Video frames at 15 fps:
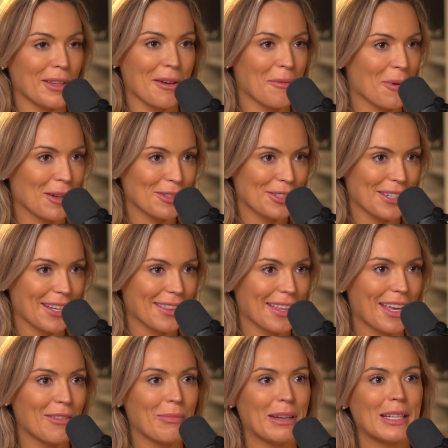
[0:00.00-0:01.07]
that are watching
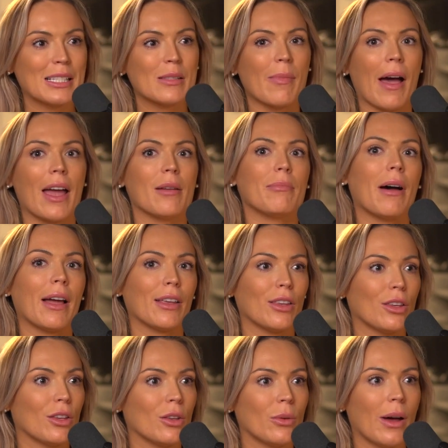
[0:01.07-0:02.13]
that have been inspired by
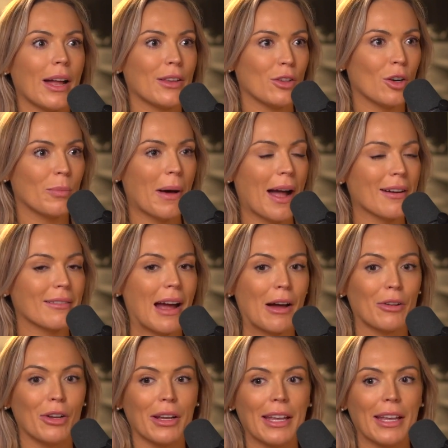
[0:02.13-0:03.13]
you and your background.